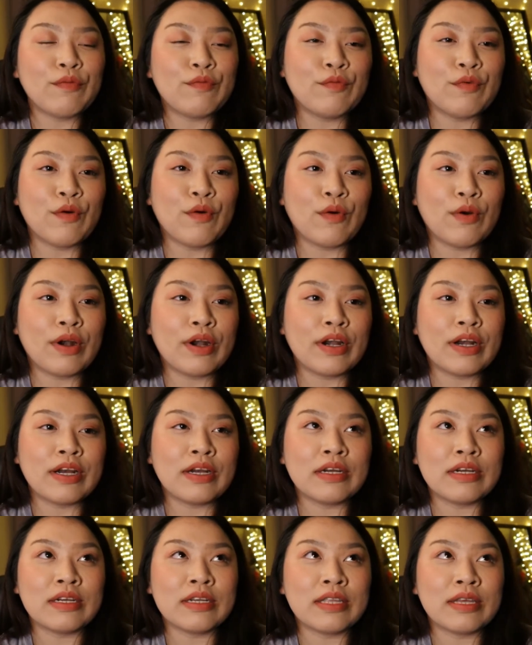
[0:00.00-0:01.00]

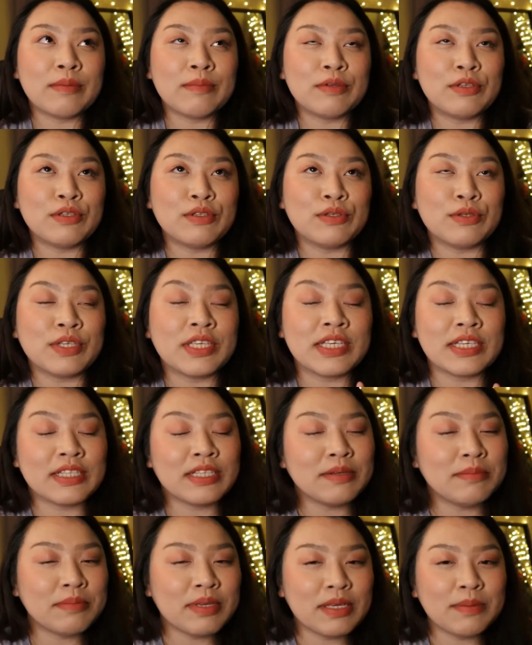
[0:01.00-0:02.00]
for them to do
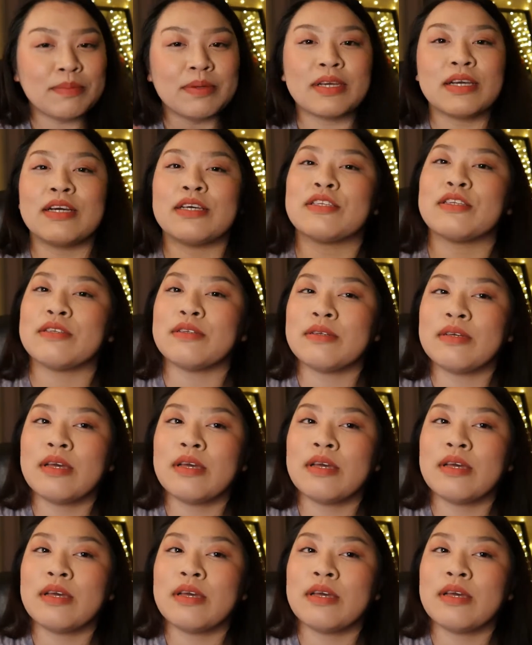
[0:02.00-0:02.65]
Killing Me, because